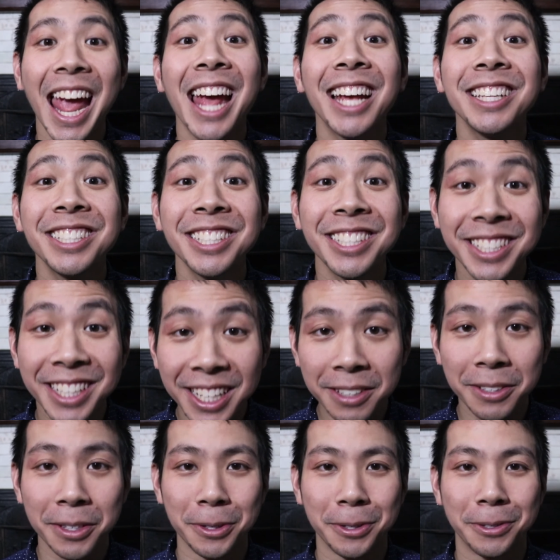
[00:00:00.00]
and see
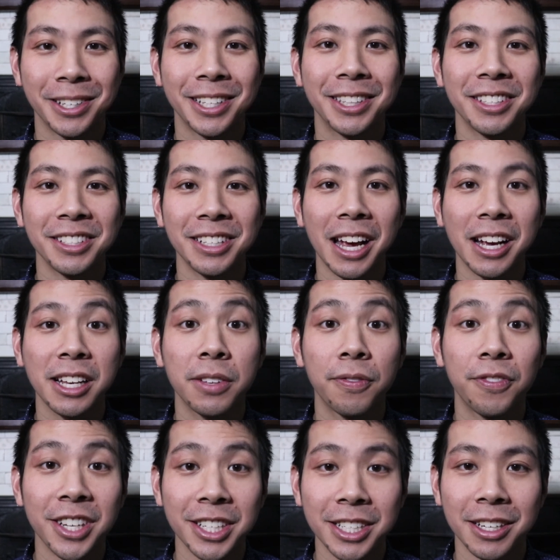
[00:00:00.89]
you in the next
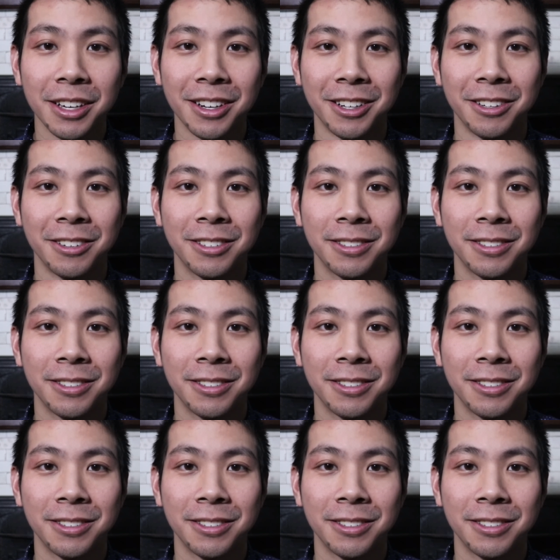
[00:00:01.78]
video.